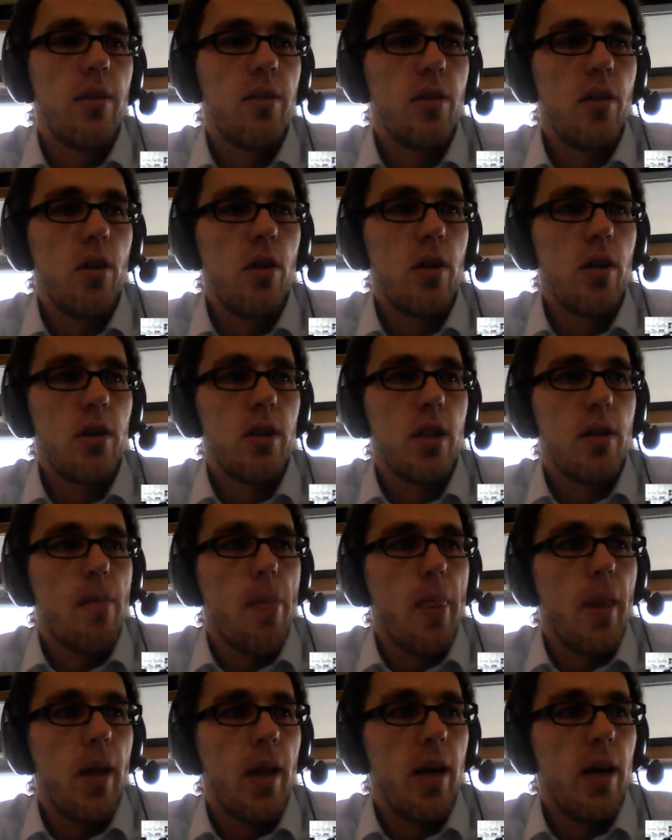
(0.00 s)
so on,
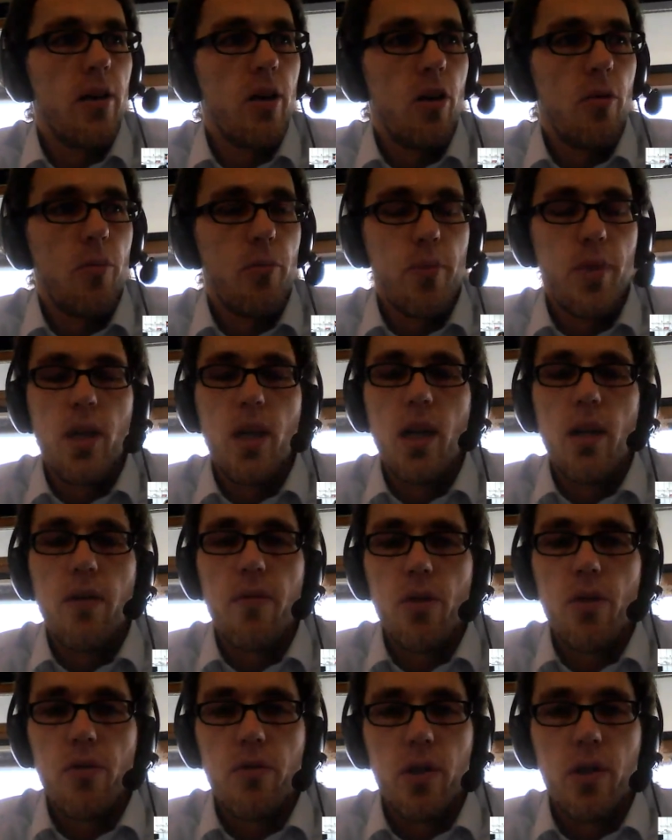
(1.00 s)
and open peer
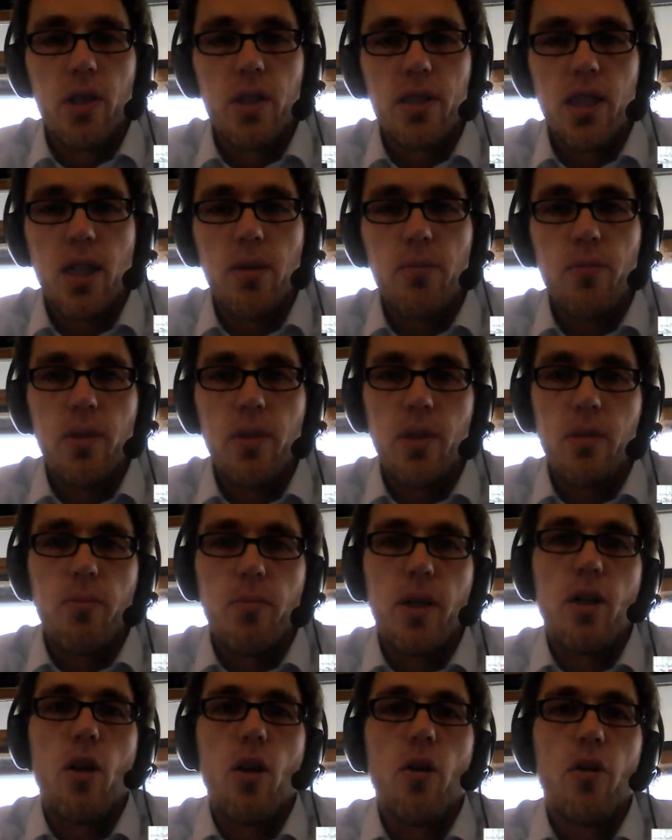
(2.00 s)
review, for example,
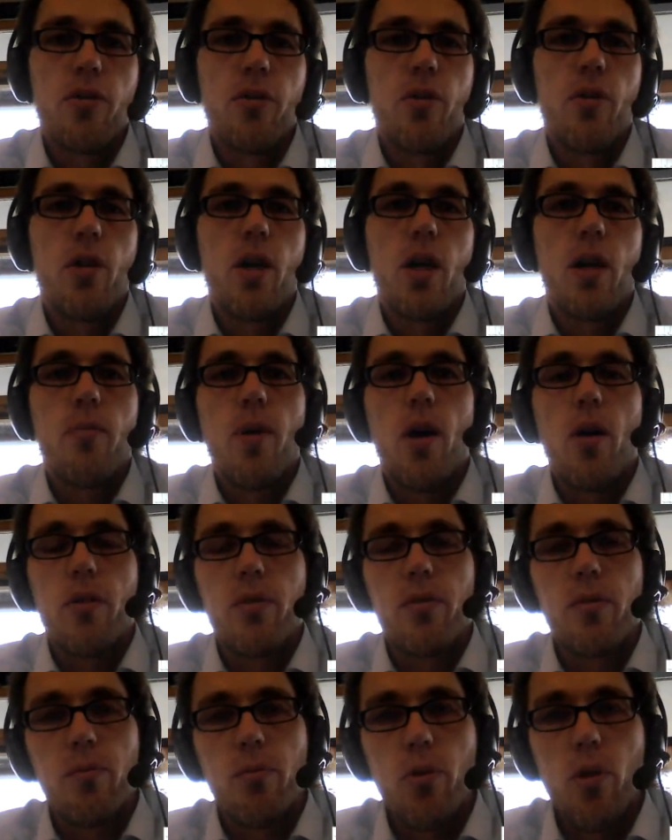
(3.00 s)
but also
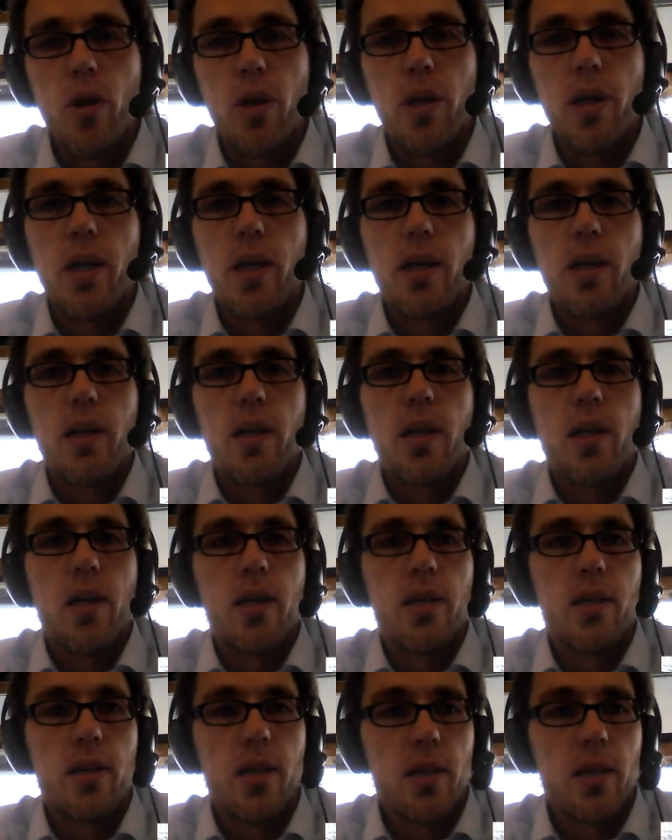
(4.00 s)
about blogging
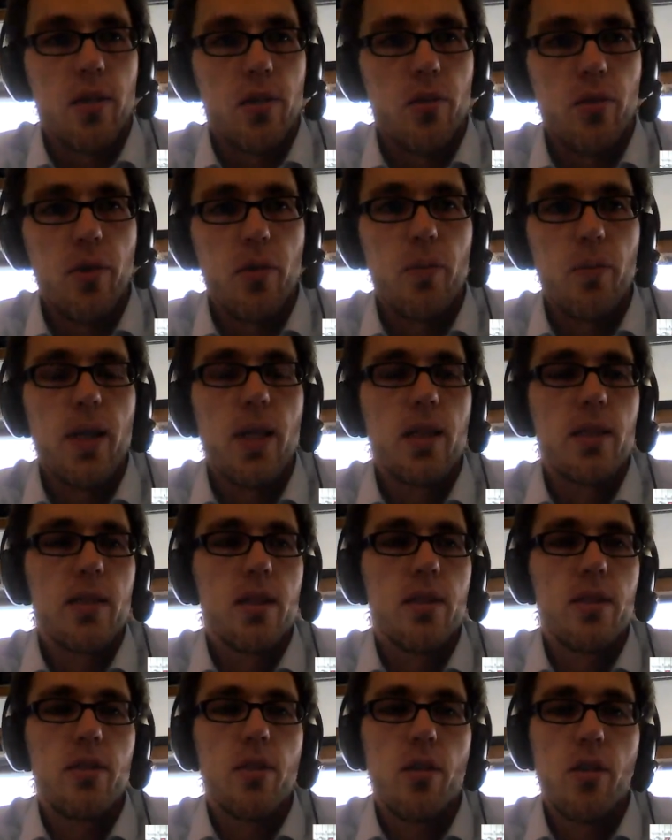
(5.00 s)
and using
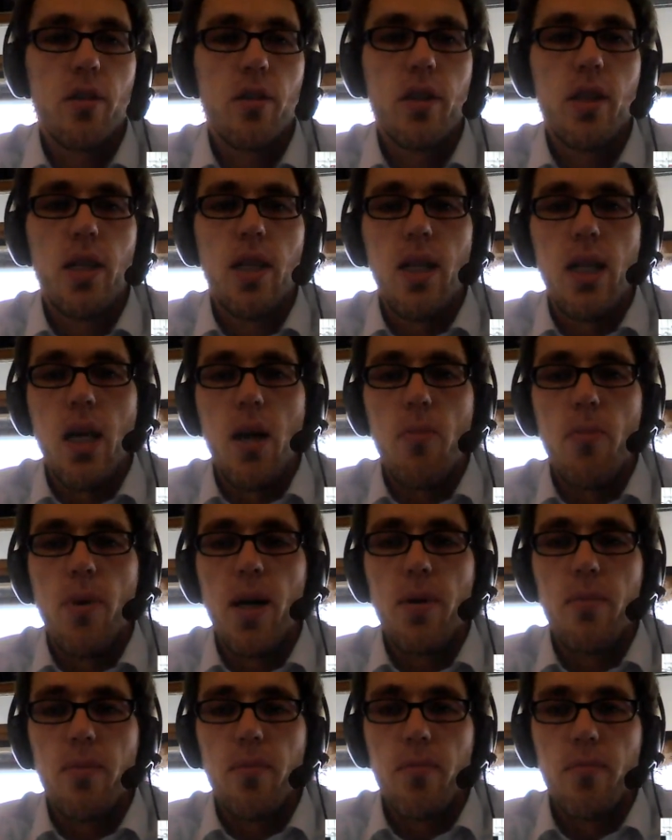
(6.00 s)
wikis and so on.
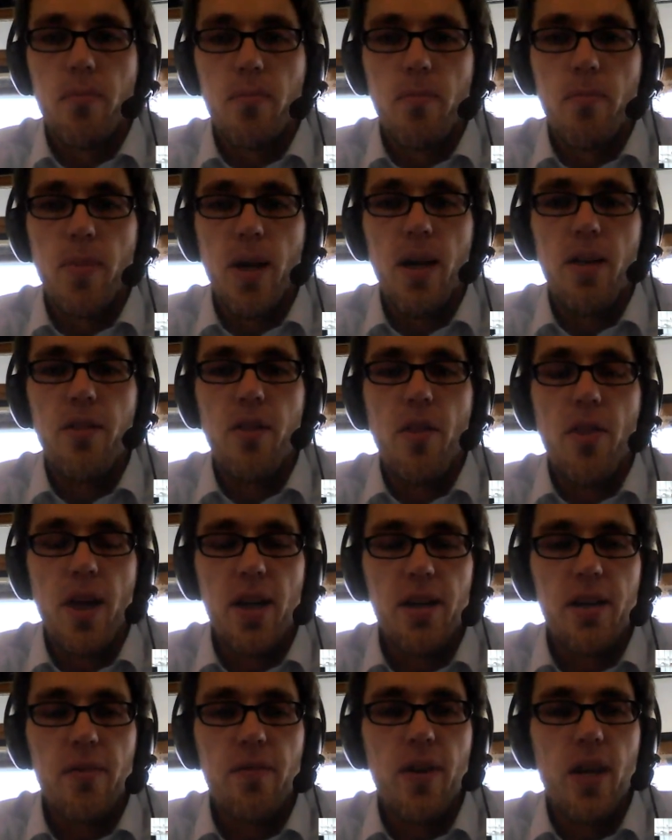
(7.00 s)
But
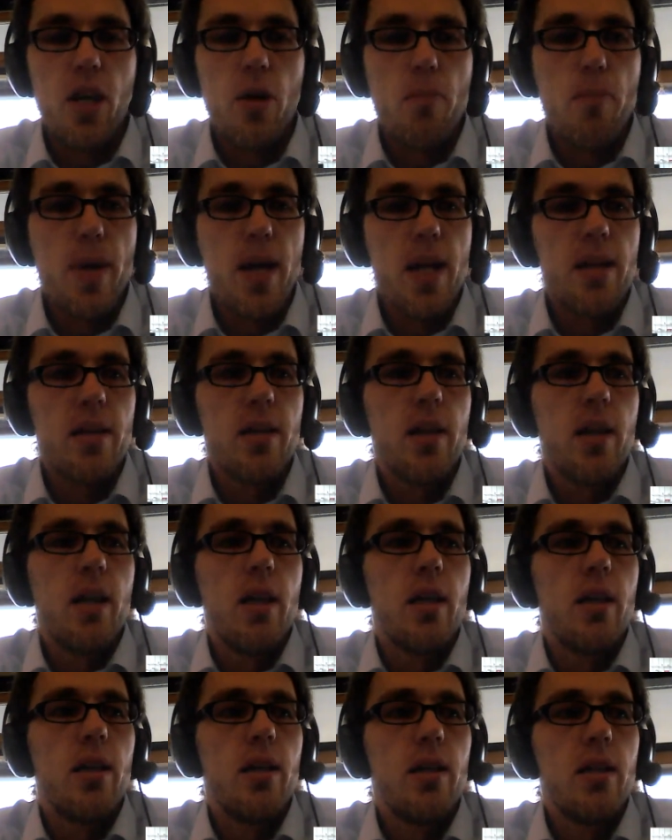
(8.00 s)
based on that
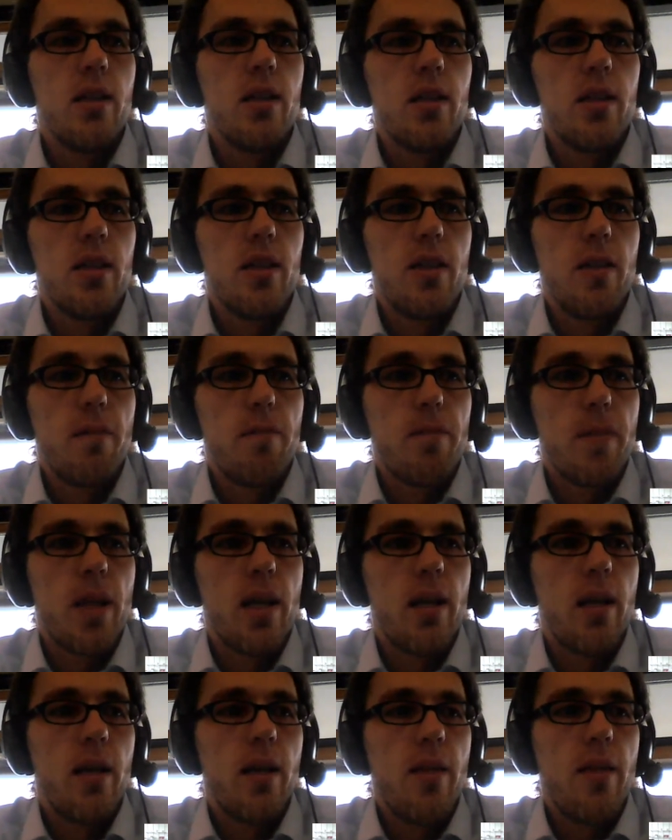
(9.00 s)
development,
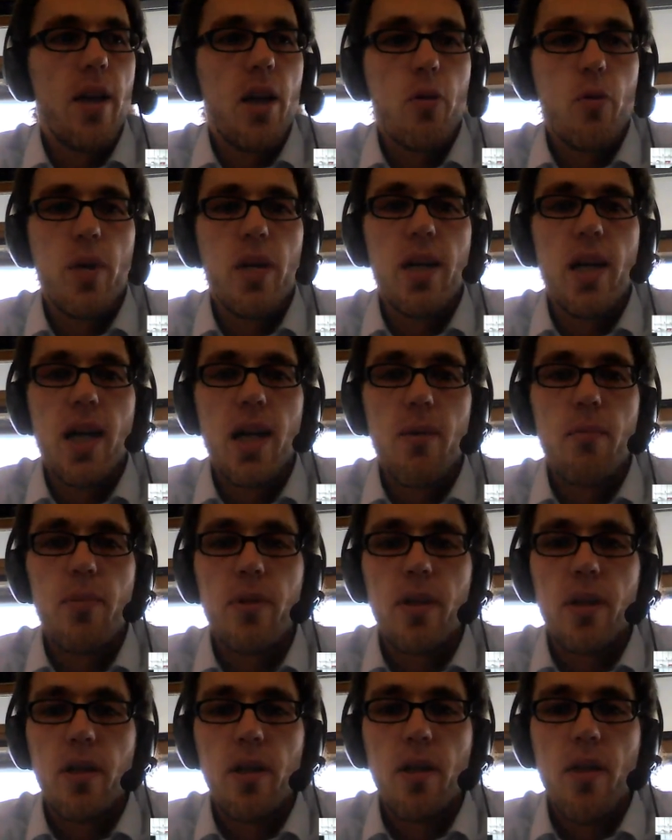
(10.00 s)
they
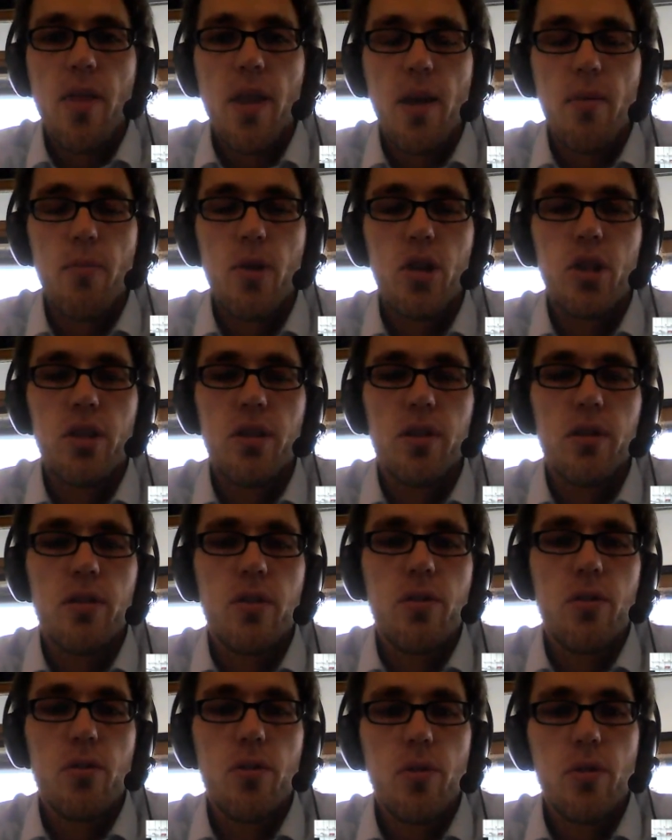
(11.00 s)
renamed their
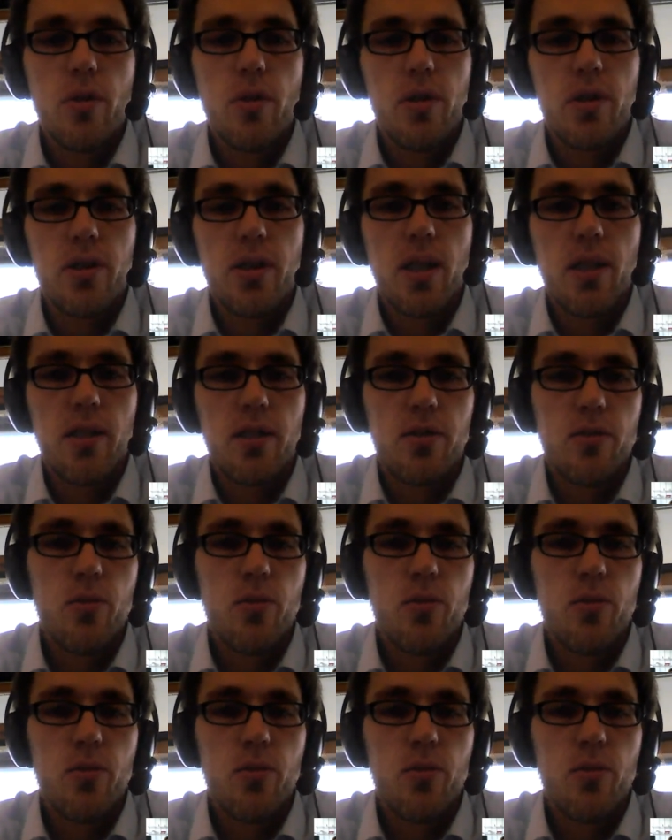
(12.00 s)
mission to